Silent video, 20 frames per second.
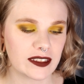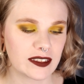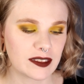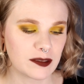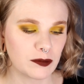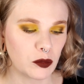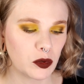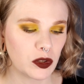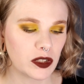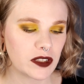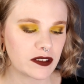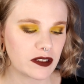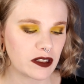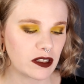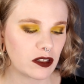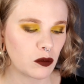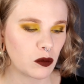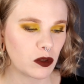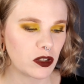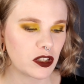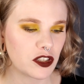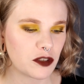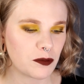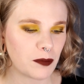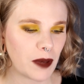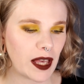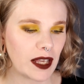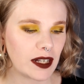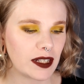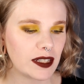this more as an orange
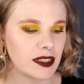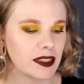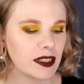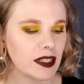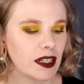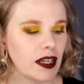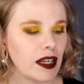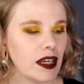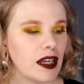palette.